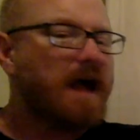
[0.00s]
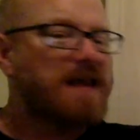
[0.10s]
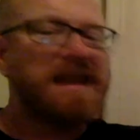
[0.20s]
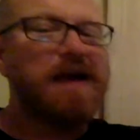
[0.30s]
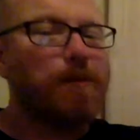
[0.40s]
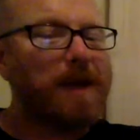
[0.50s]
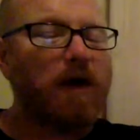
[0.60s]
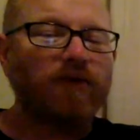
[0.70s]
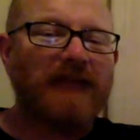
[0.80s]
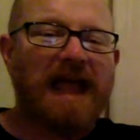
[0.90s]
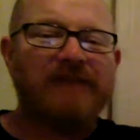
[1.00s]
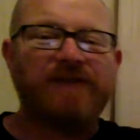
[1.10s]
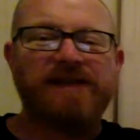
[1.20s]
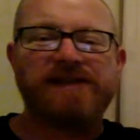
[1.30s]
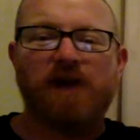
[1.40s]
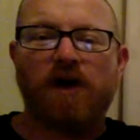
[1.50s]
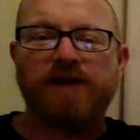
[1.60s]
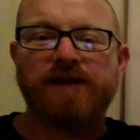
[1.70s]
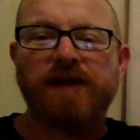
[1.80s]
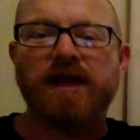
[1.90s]
a little bit on the heavy
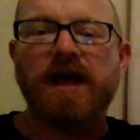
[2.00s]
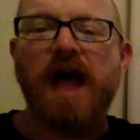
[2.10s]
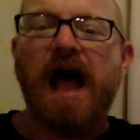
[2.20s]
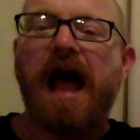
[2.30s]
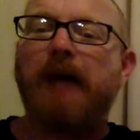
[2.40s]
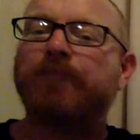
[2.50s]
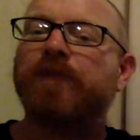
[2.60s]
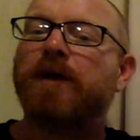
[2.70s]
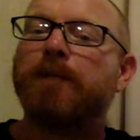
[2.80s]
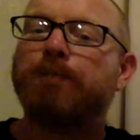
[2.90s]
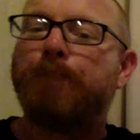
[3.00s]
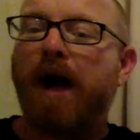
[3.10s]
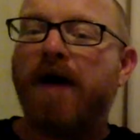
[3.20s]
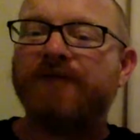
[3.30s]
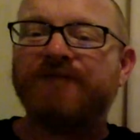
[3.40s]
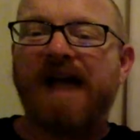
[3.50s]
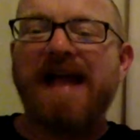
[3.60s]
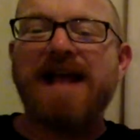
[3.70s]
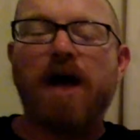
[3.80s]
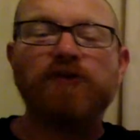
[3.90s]
side. But for
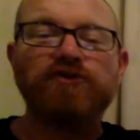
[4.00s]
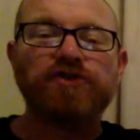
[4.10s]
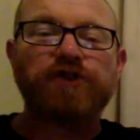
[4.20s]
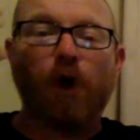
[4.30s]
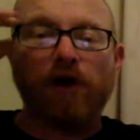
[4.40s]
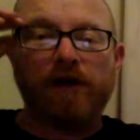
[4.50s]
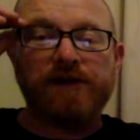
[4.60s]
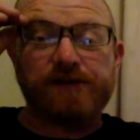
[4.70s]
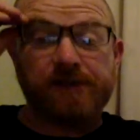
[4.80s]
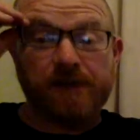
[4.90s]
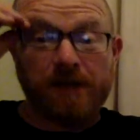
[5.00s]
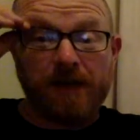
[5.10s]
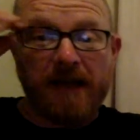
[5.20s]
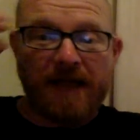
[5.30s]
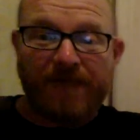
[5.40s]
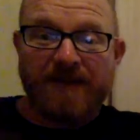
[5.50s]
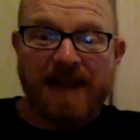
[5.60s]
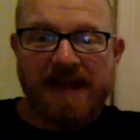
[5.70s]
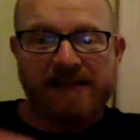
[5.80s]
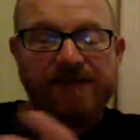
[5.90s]
$800, if it
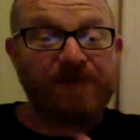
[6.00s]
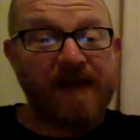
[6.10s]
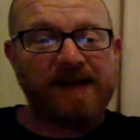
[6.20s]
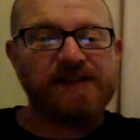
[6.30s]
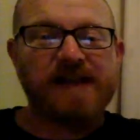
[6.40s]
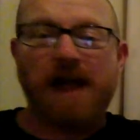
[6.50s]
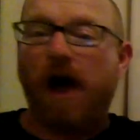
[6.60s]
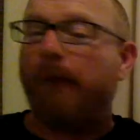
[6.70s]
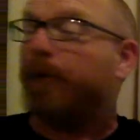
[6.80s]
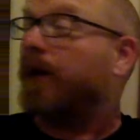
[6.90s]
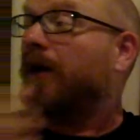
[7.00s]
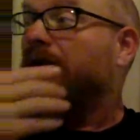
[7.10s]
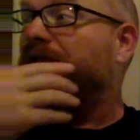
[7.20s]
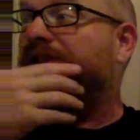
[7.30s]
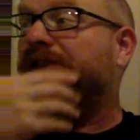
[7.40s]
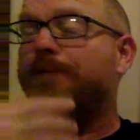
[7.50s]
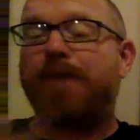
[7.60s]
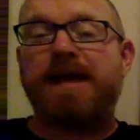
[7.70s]
needs fixing up, this could